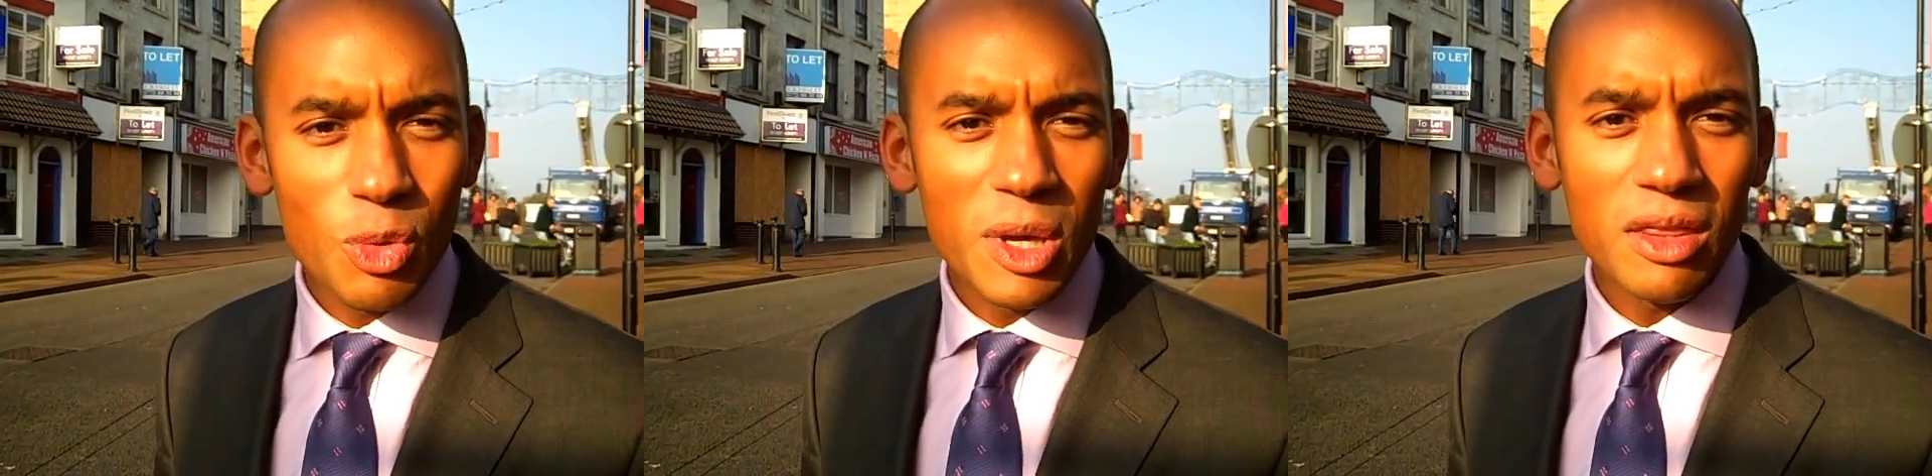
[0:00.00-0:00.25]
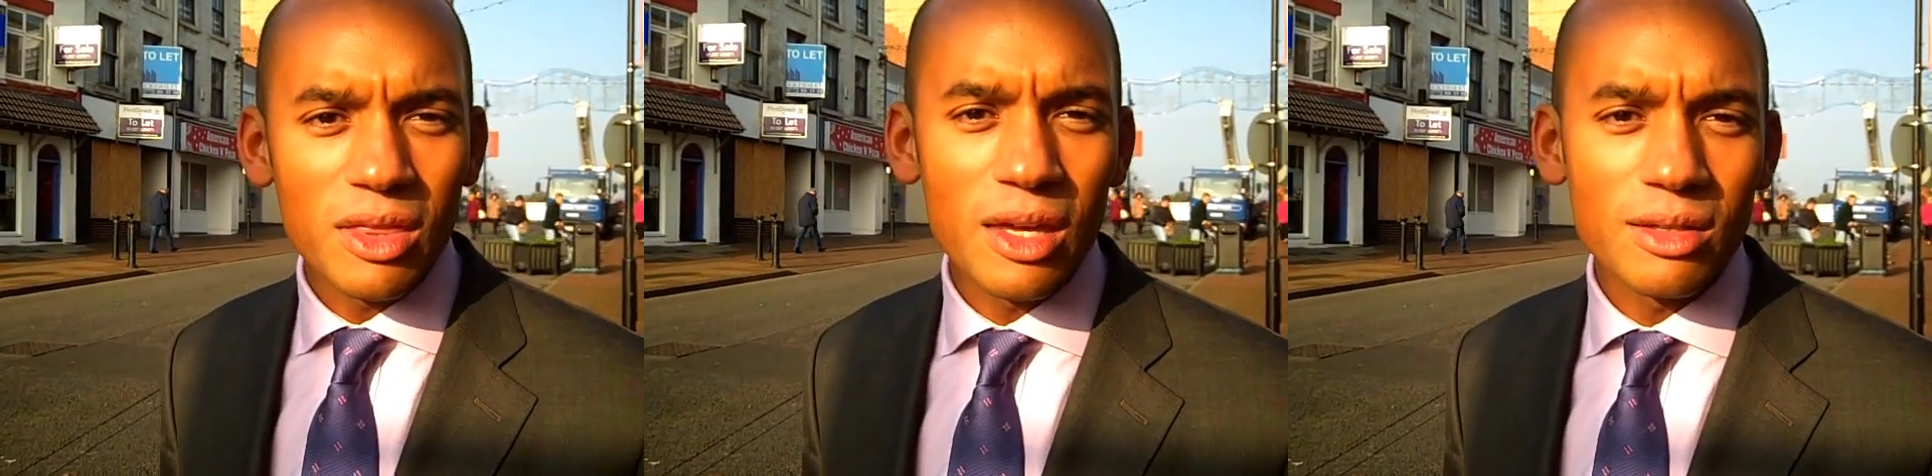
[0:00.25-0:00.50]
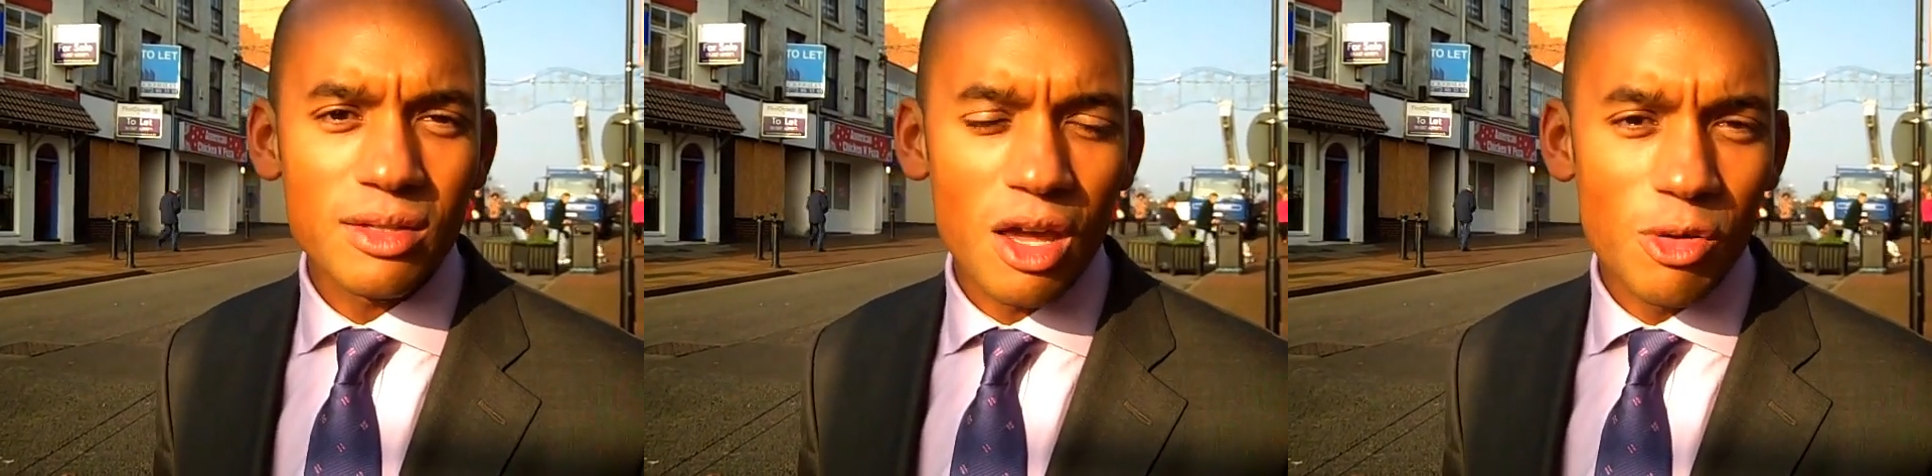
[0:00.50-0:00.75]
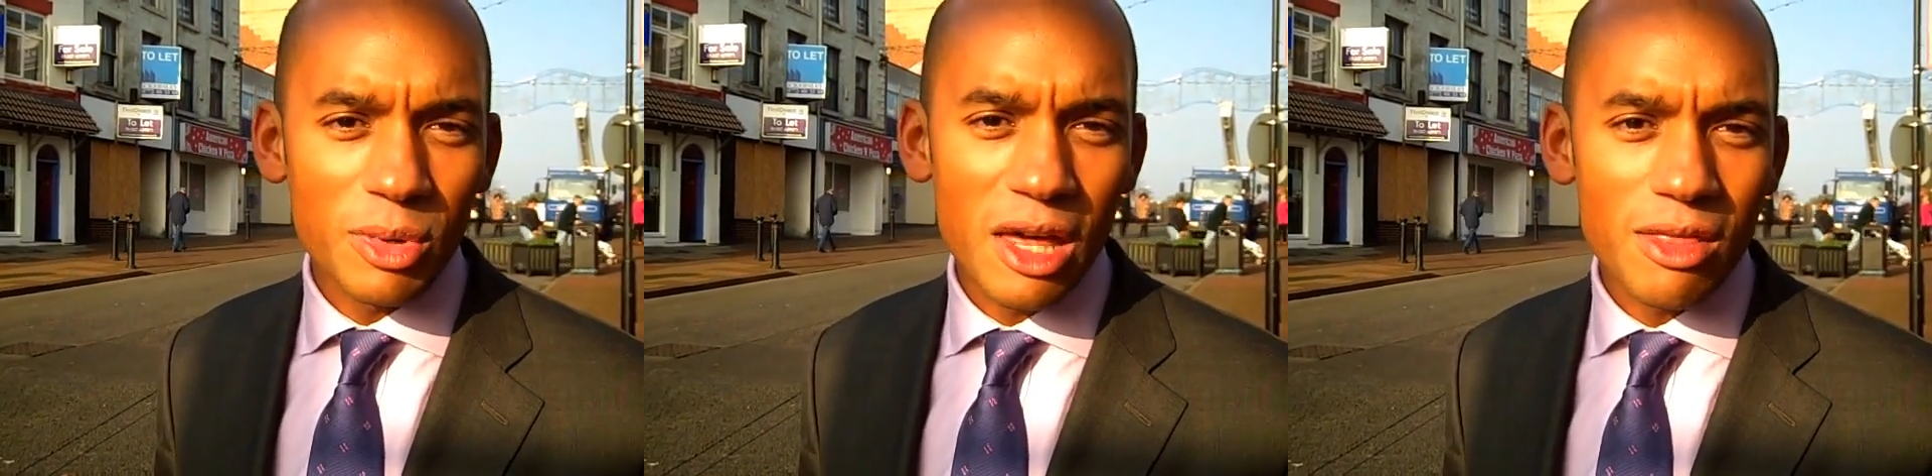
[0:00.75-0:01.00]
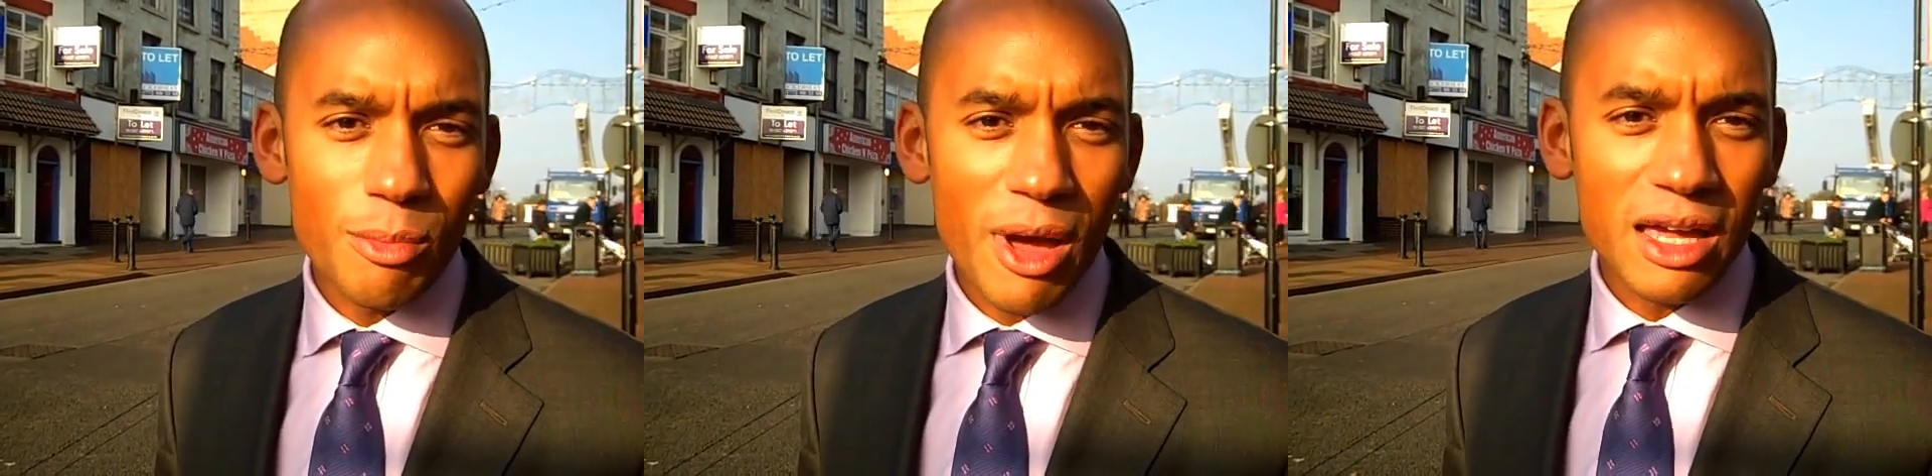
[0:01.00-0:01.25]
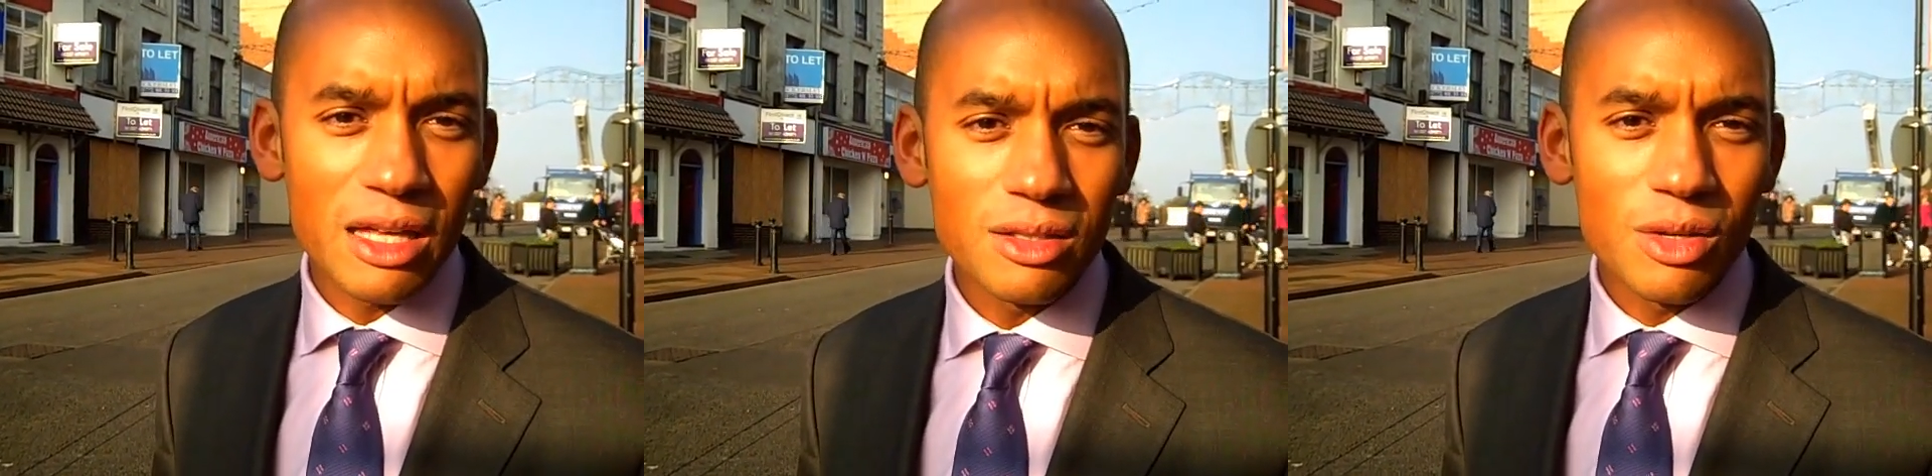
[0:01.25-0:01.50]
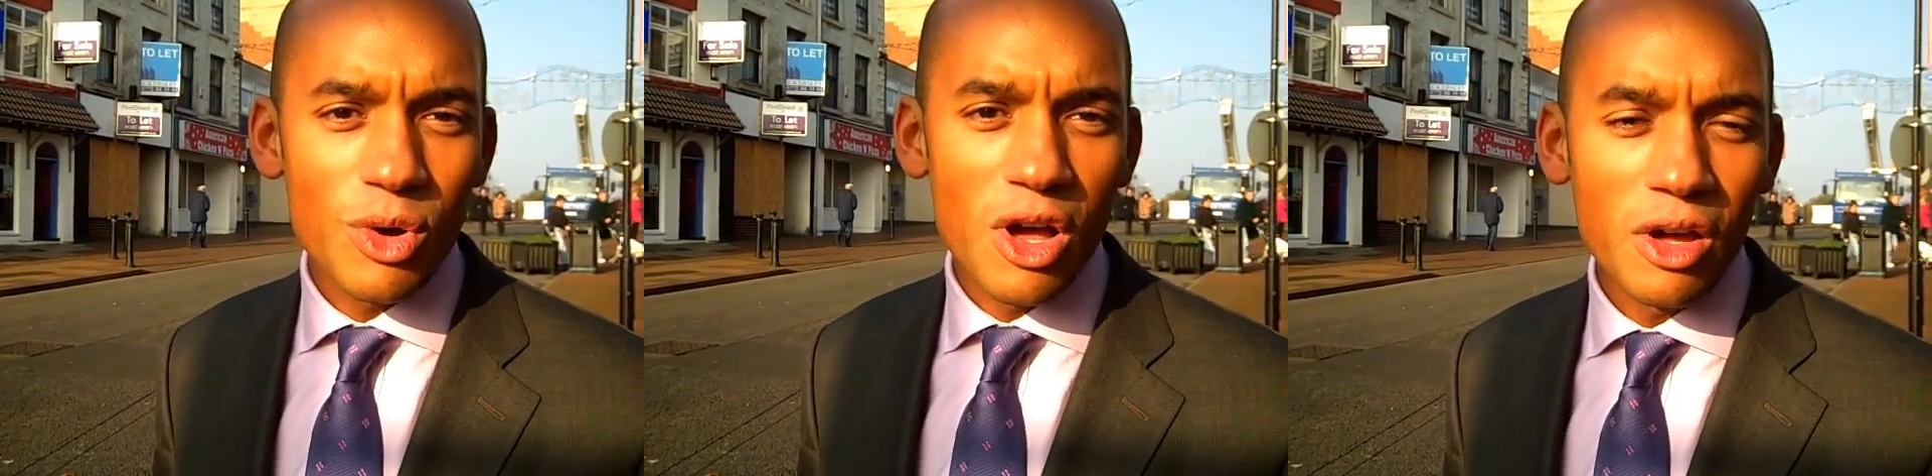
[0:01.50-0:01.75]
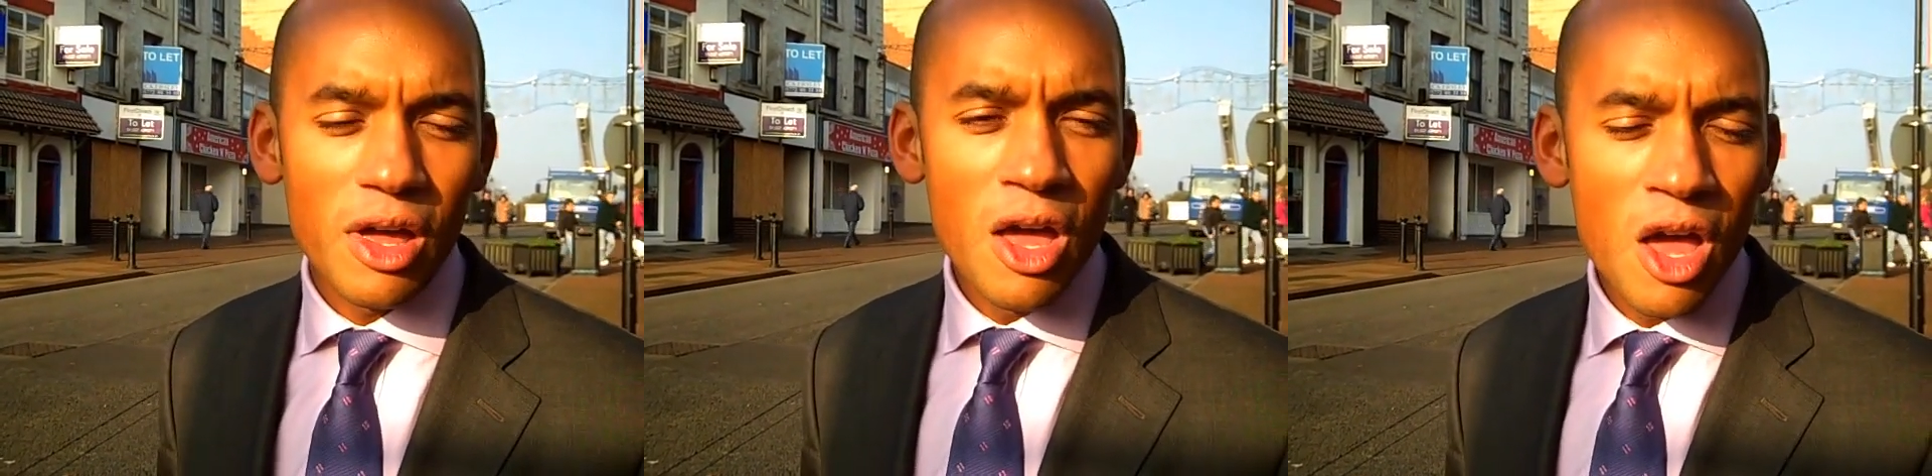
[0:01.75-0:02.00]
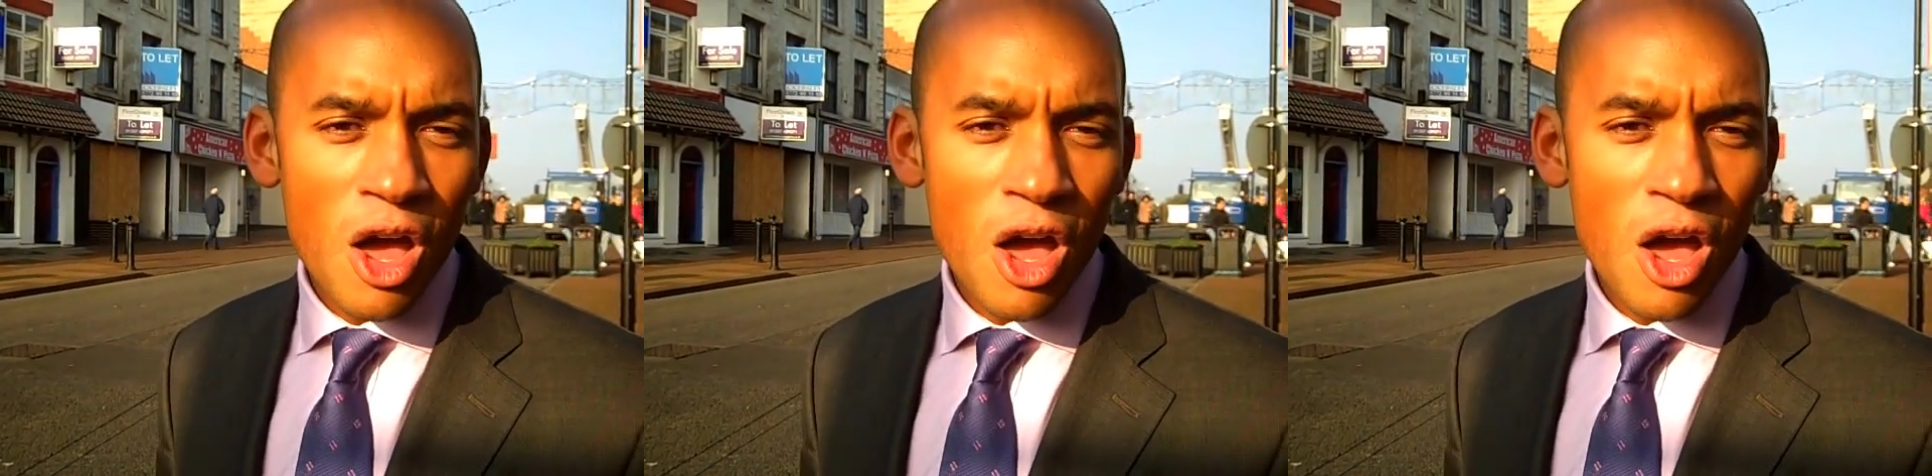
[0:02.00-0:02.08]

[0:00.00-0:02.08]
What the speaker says: doing things to help get them back into work.